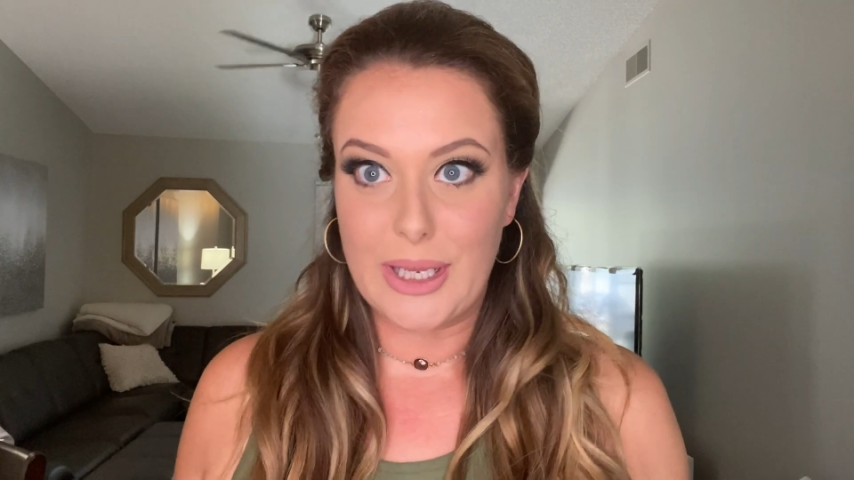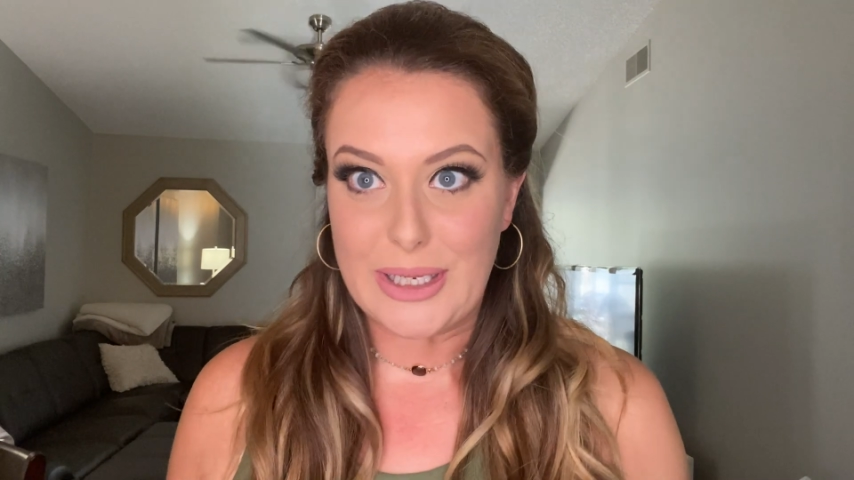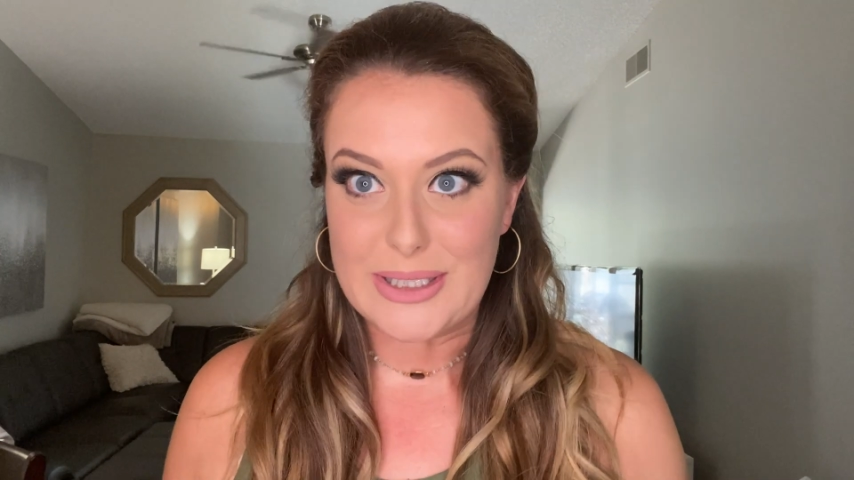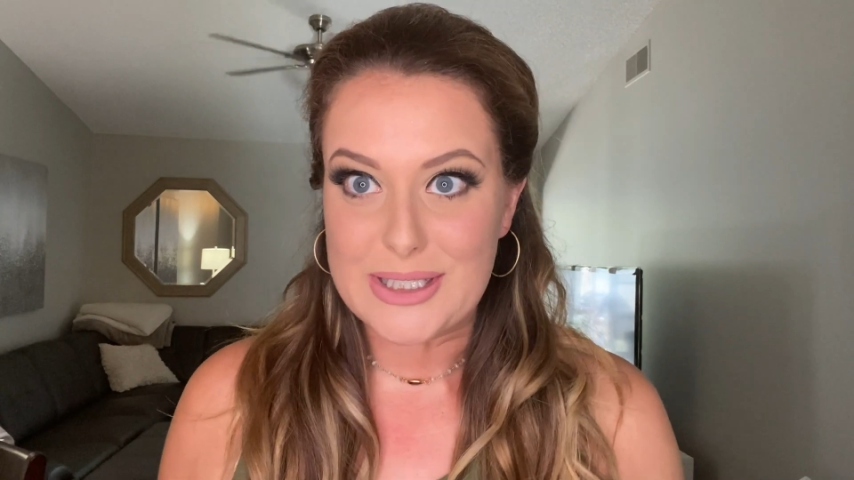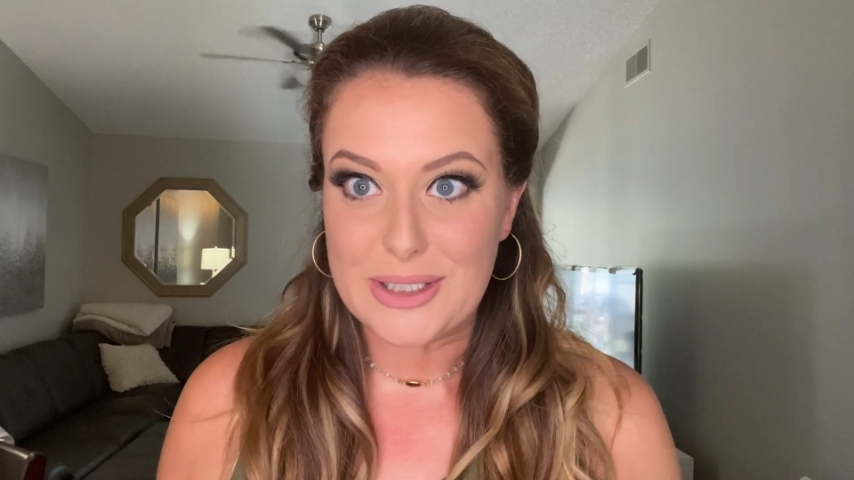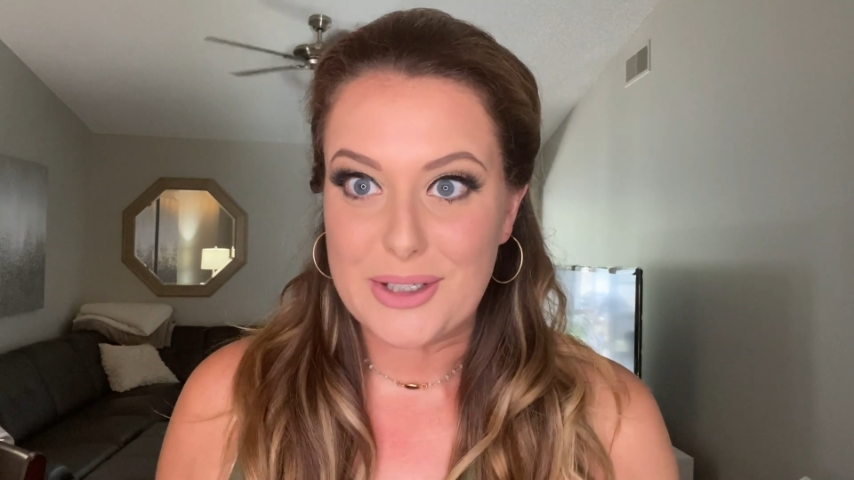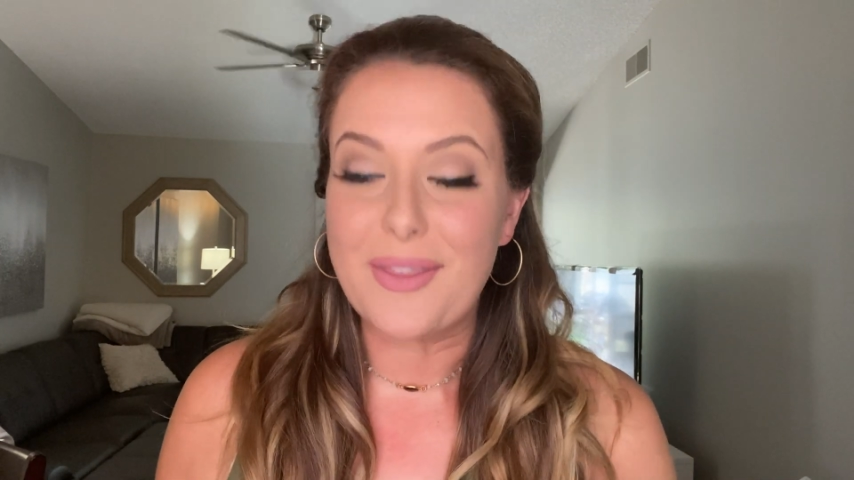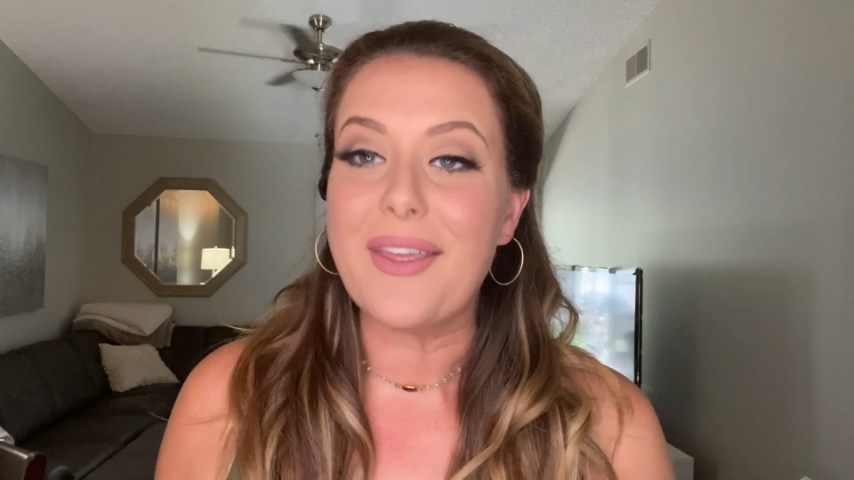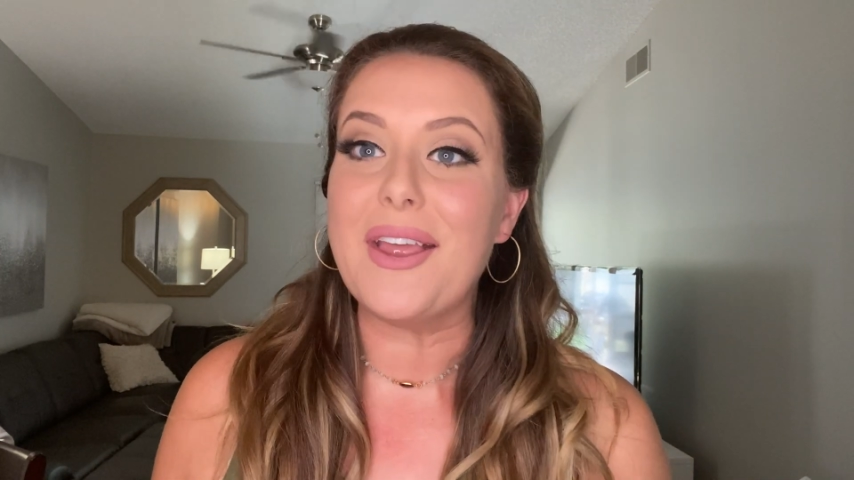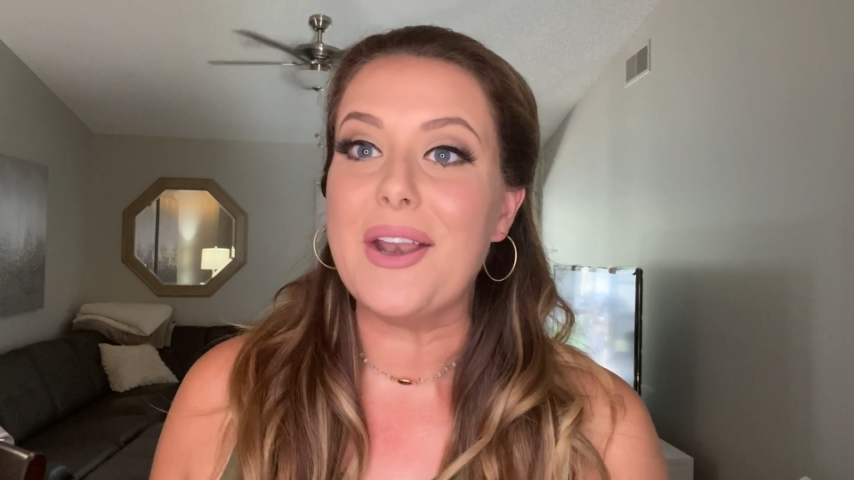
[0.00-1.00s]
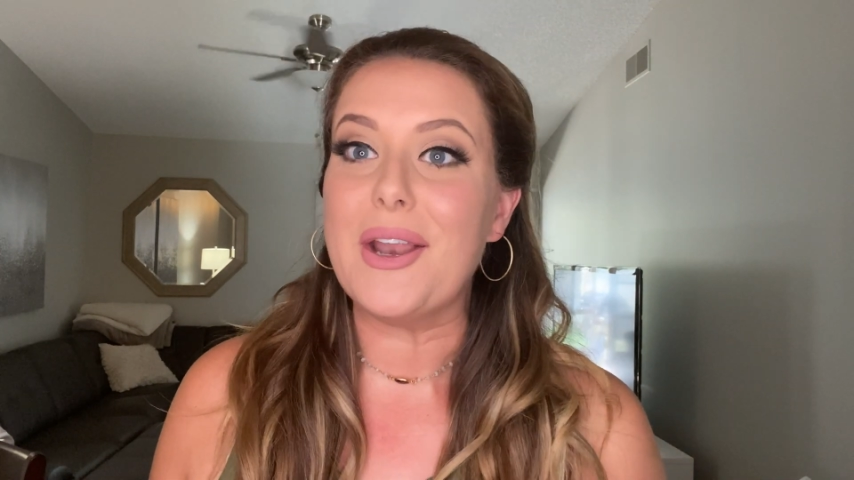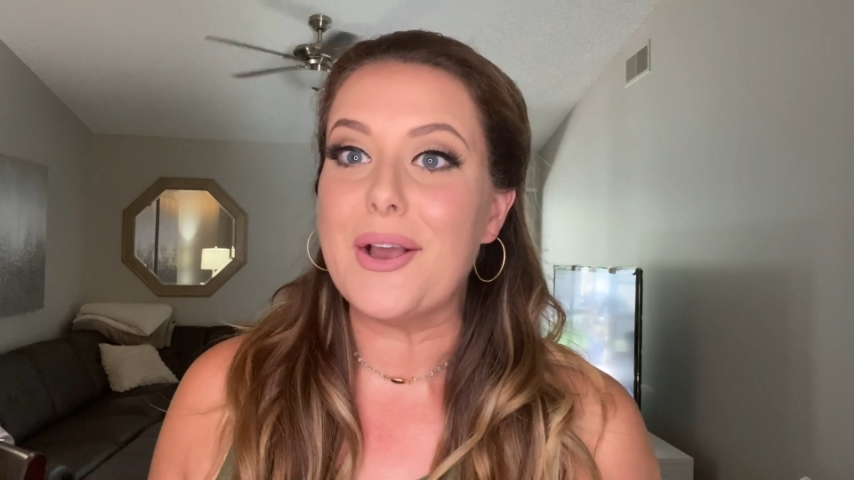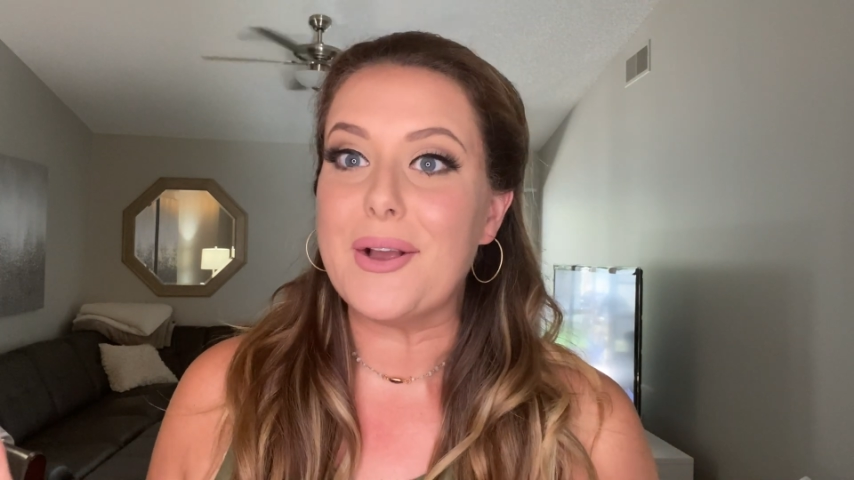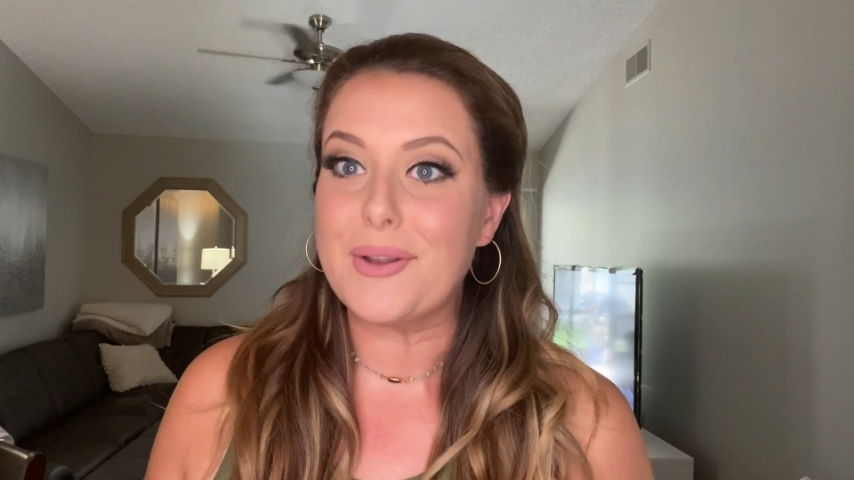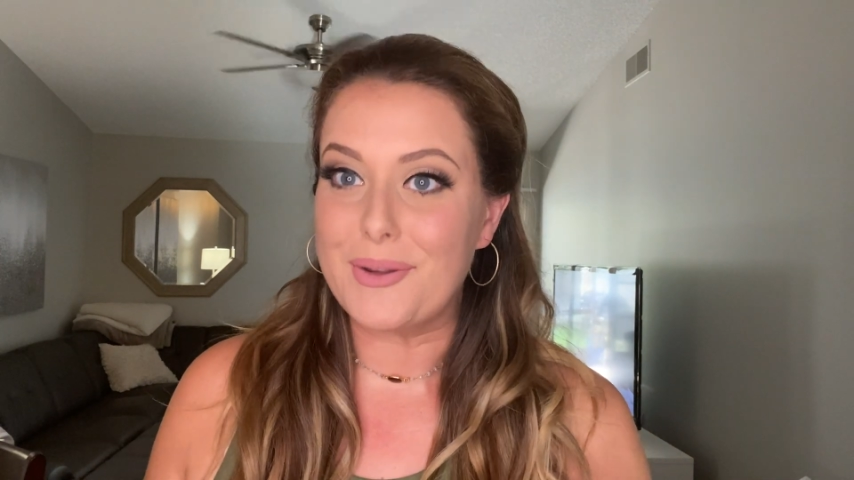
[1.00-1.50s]
easier than
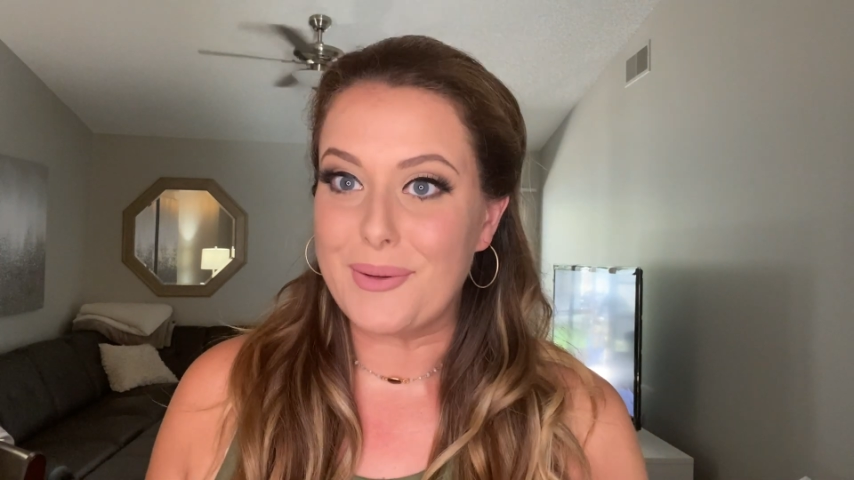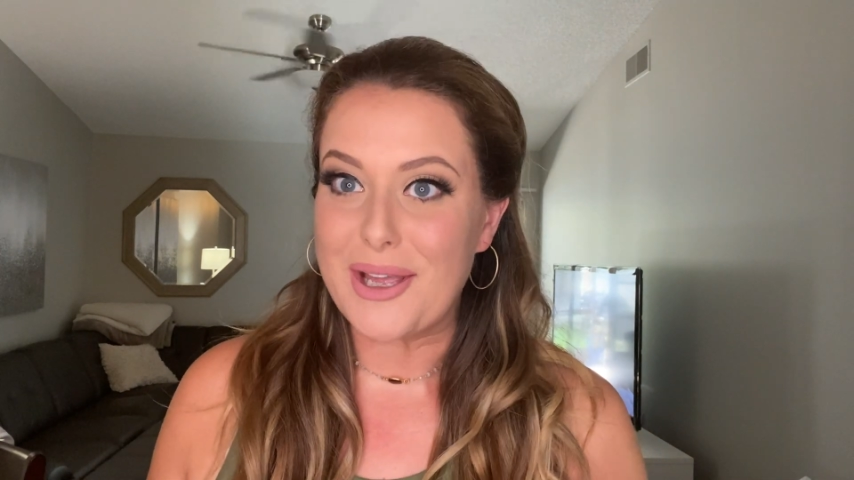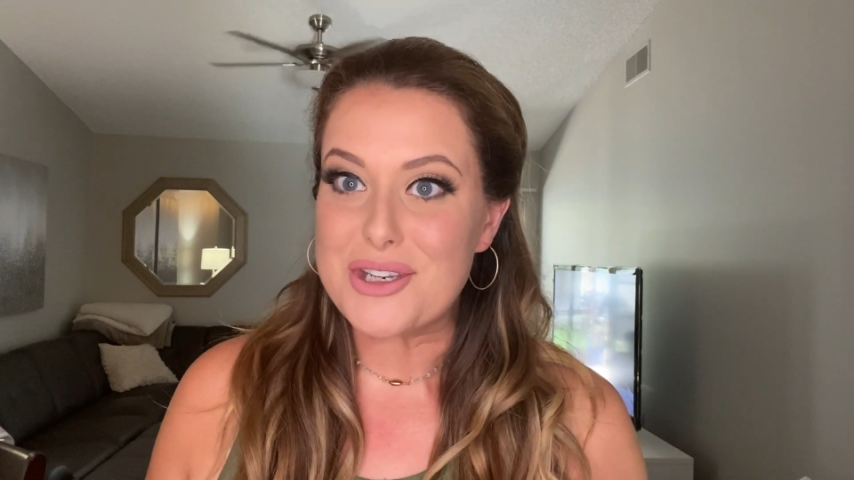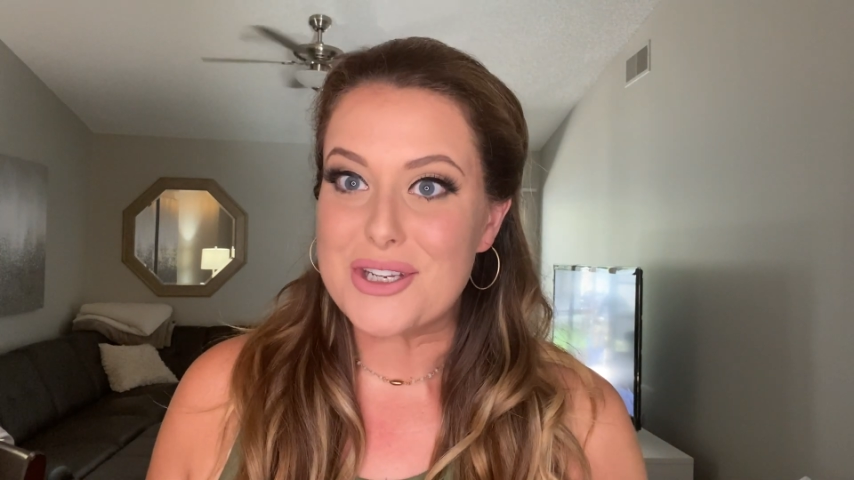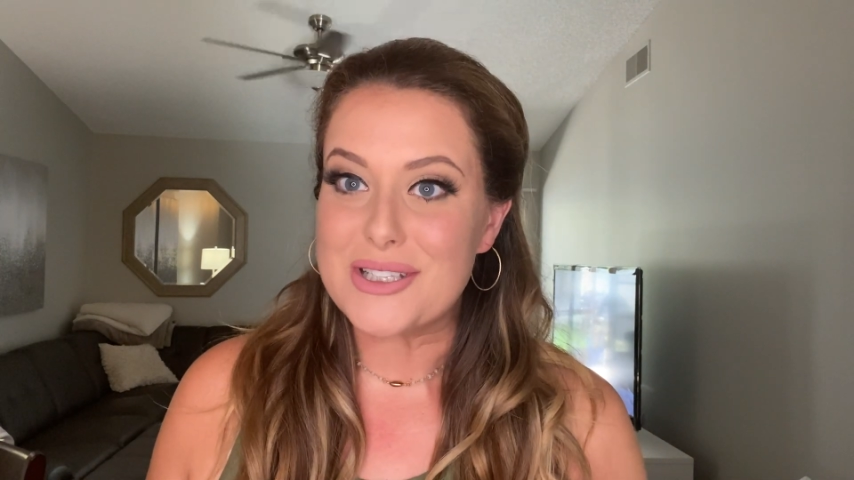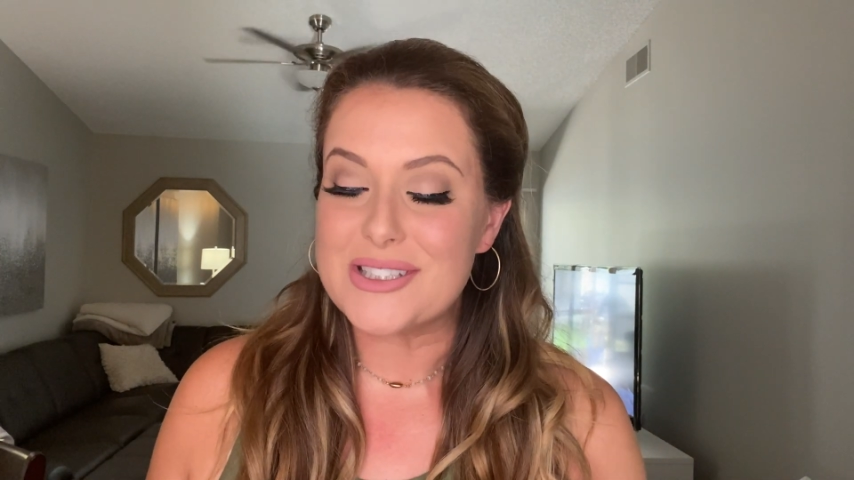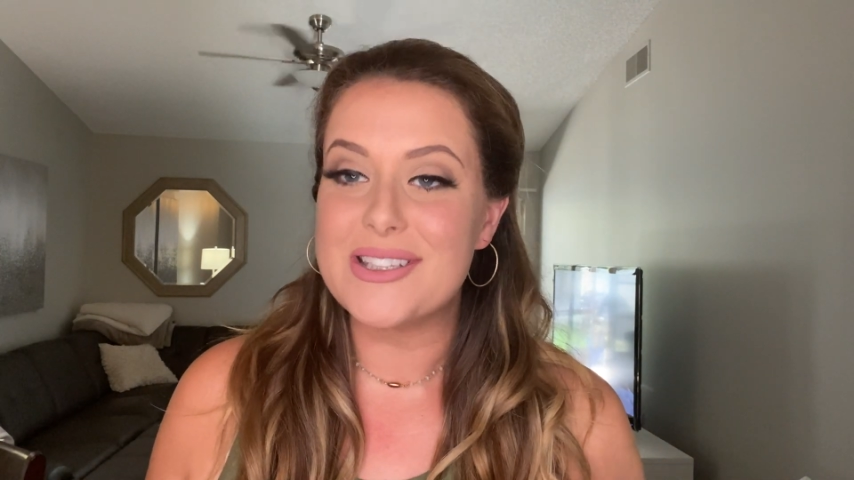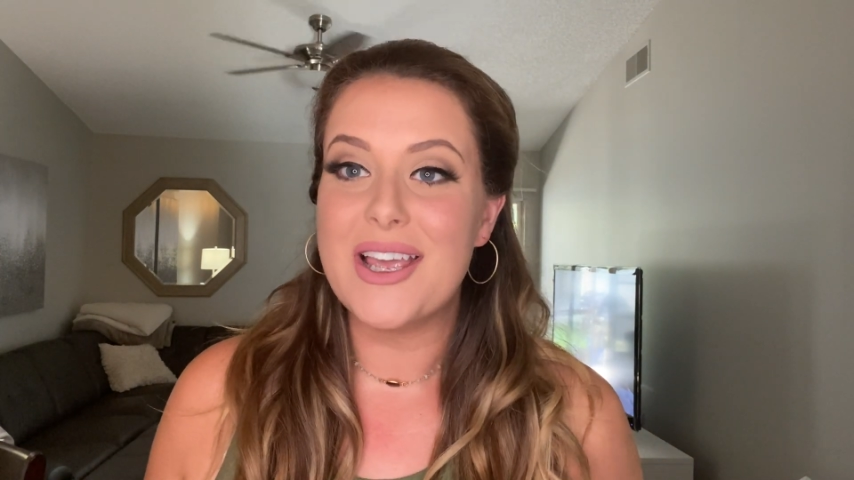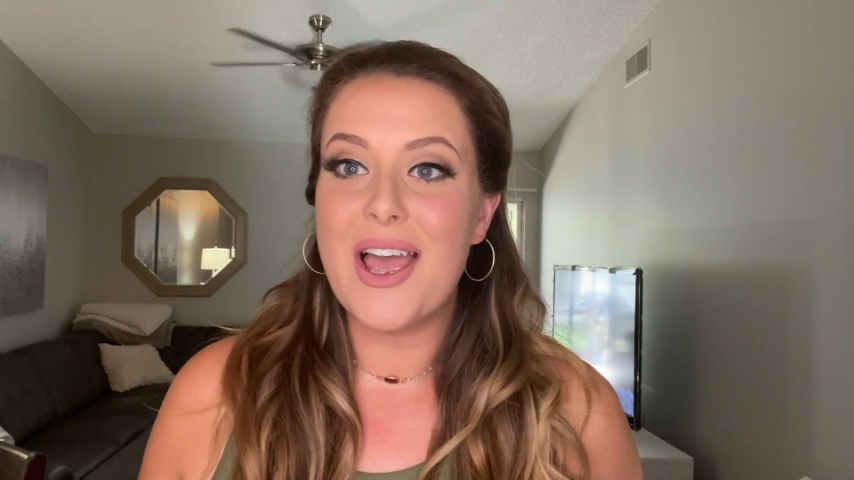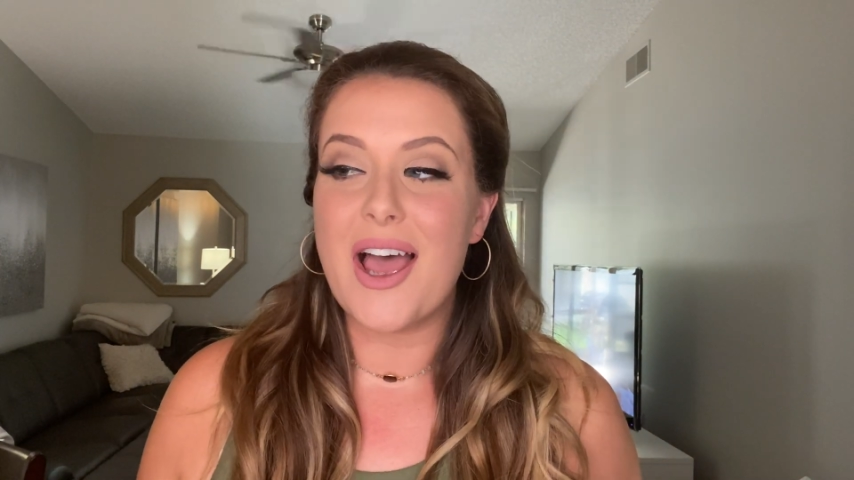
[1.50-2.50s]
glue lashes.